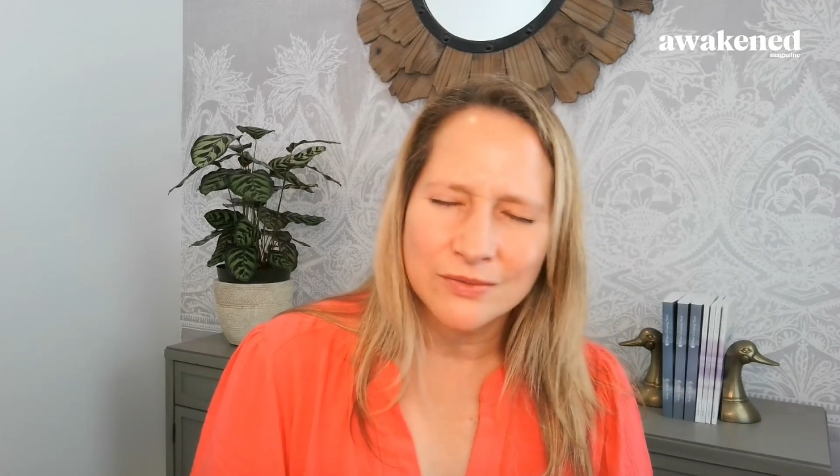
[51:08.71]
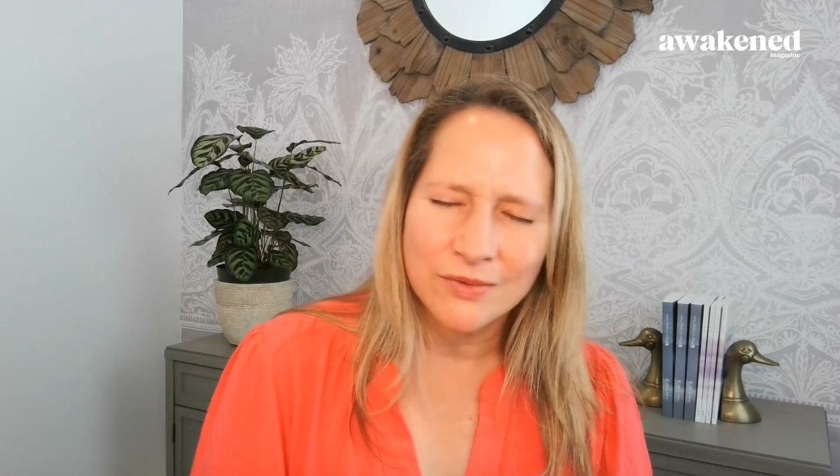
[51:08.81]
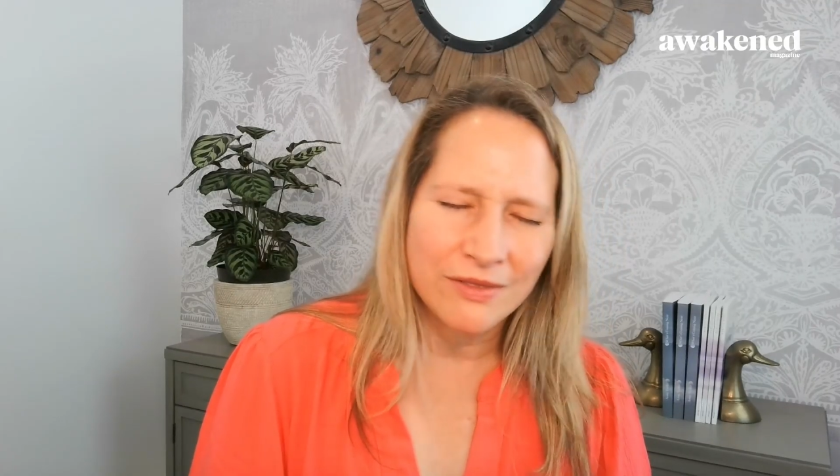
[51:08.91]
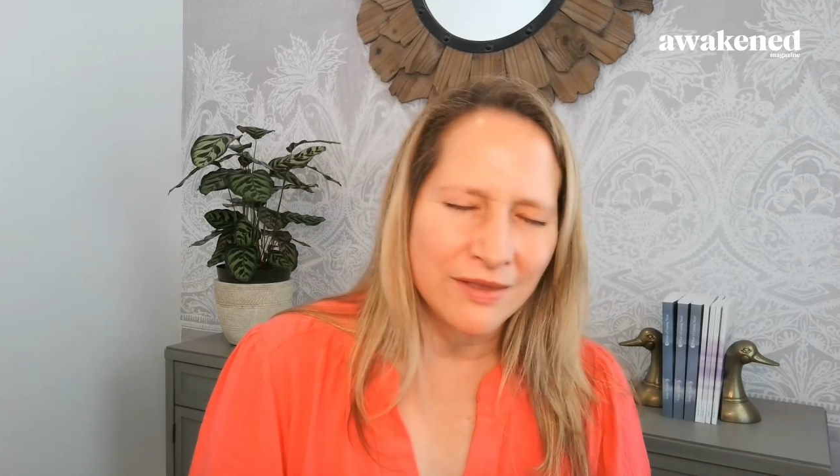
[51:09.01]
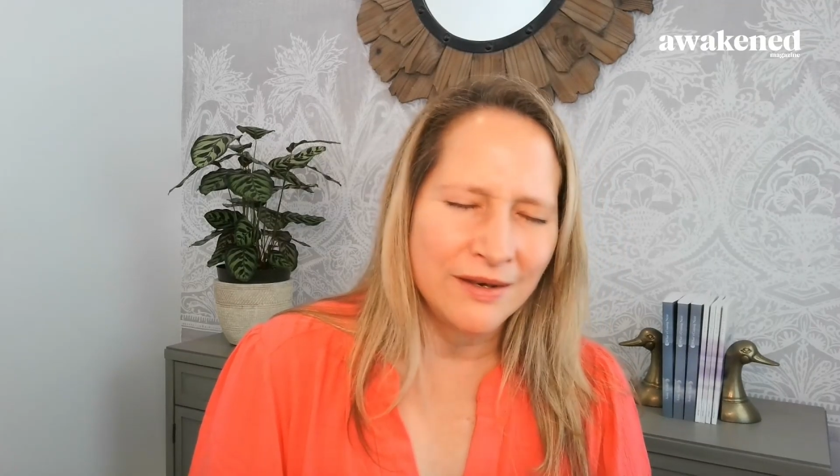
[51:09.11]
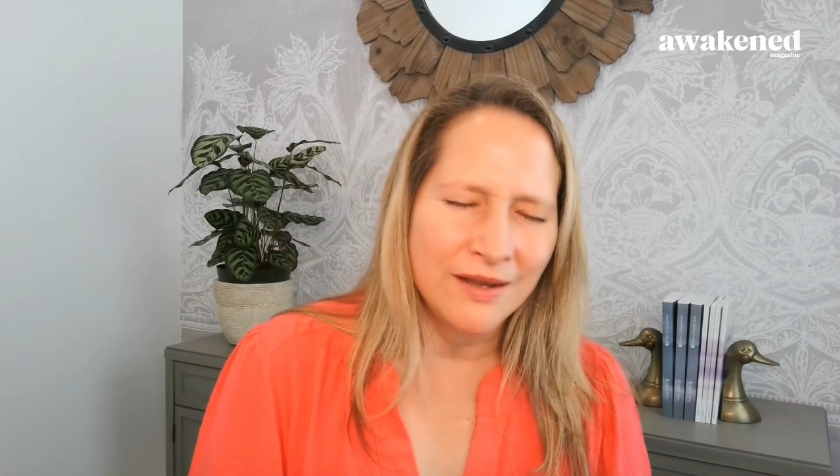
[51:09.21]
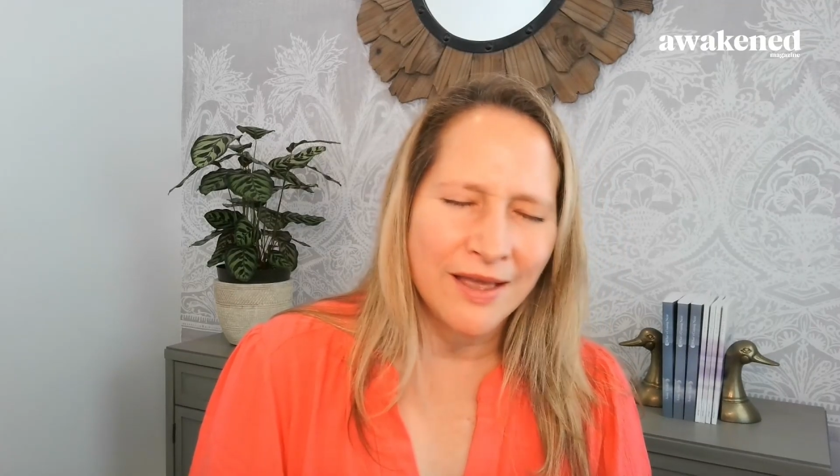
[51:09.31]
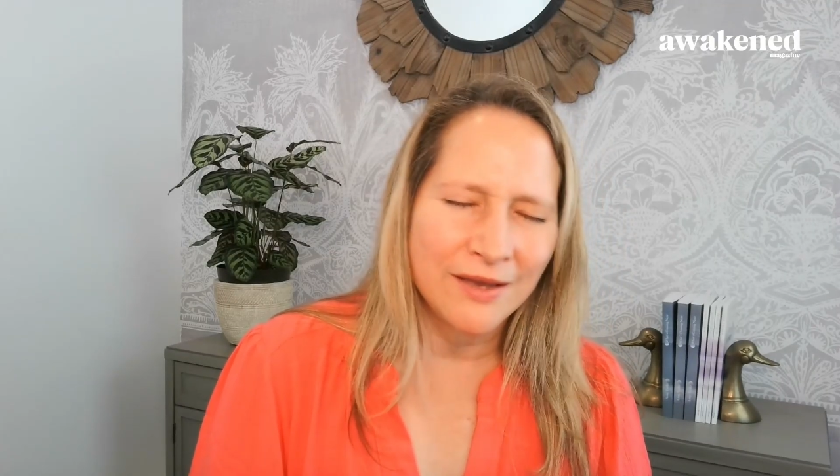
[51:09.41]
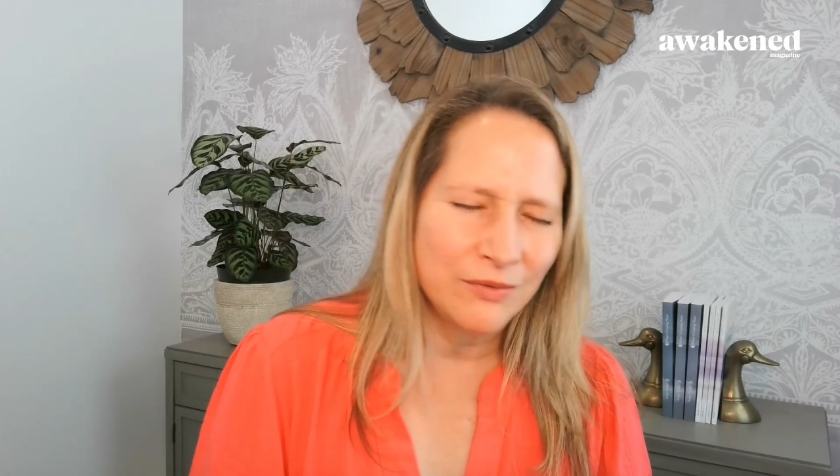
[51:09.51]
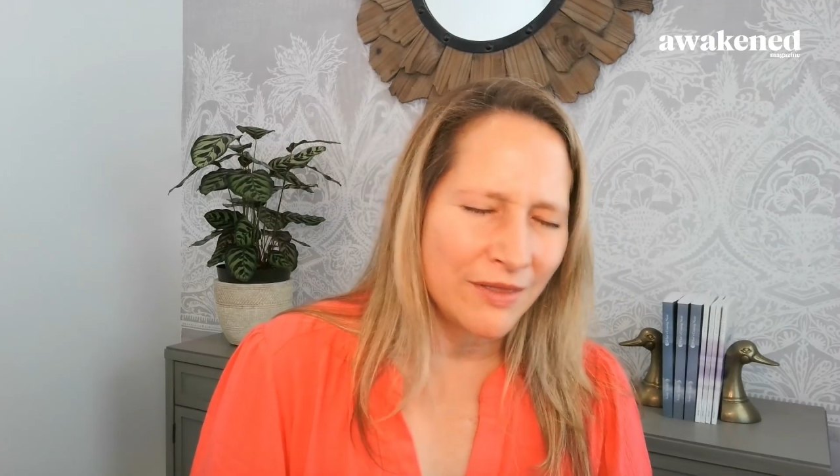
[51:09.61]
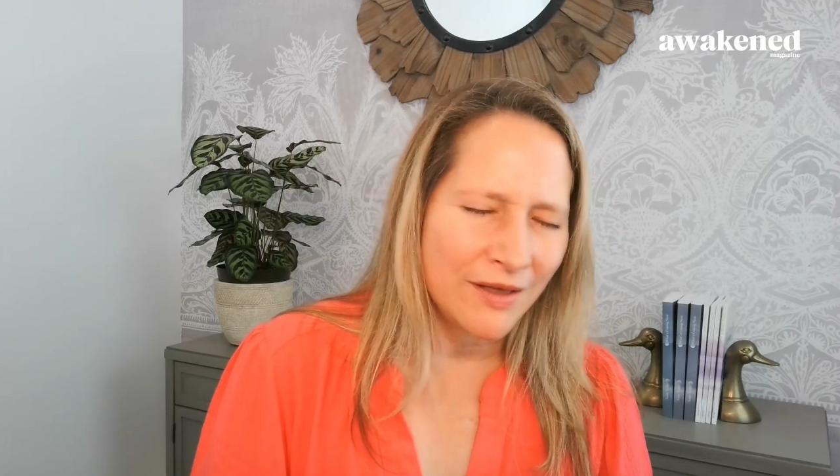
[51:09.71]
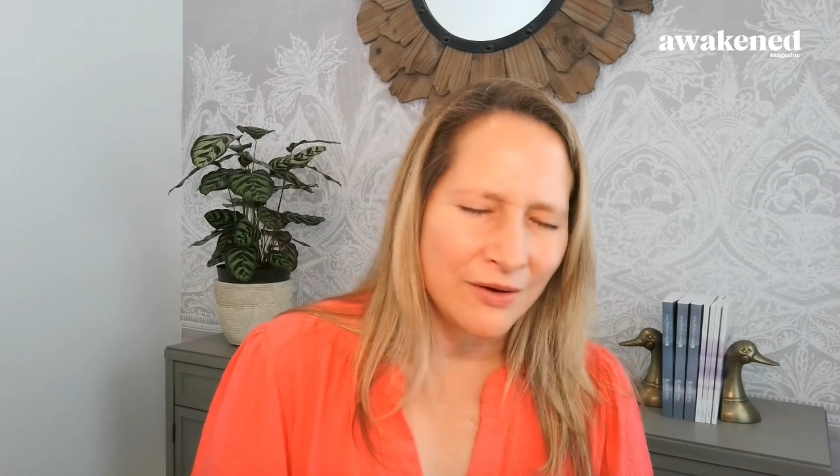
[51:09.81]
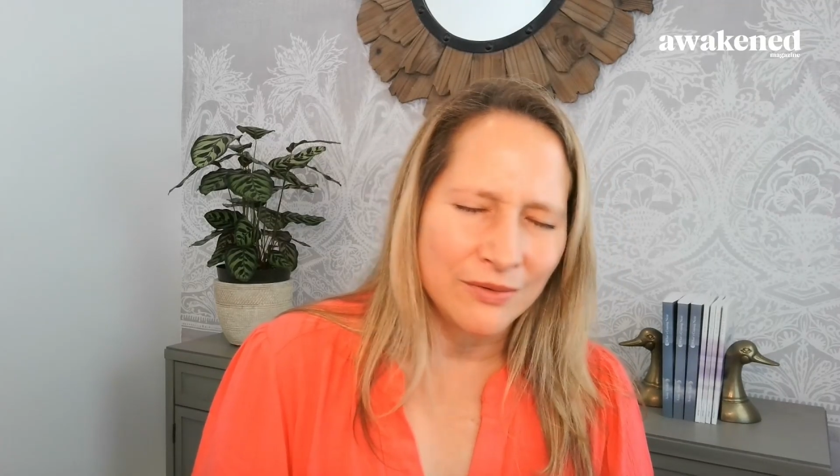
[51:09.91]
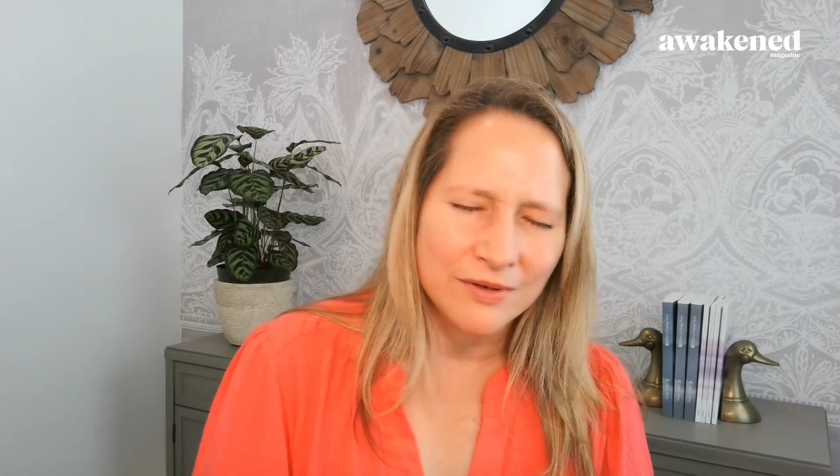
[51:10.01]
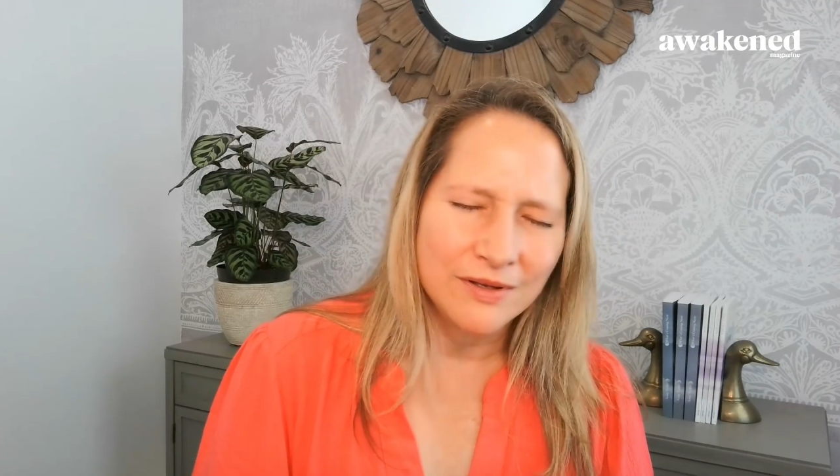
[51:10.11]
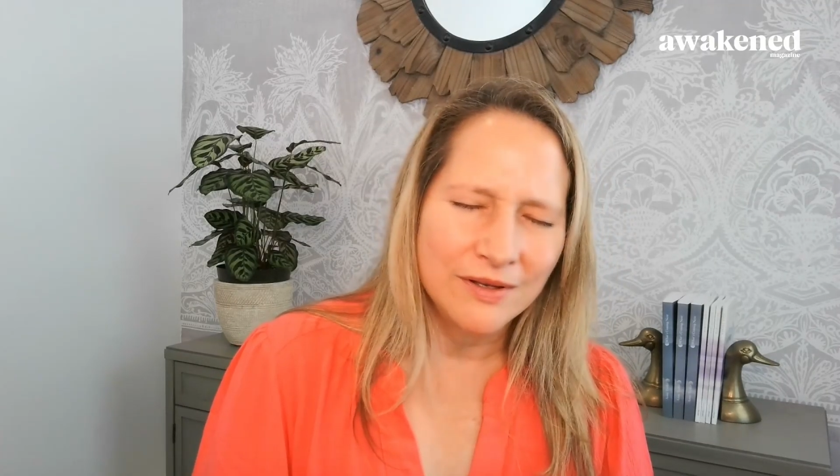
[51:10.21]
within and without.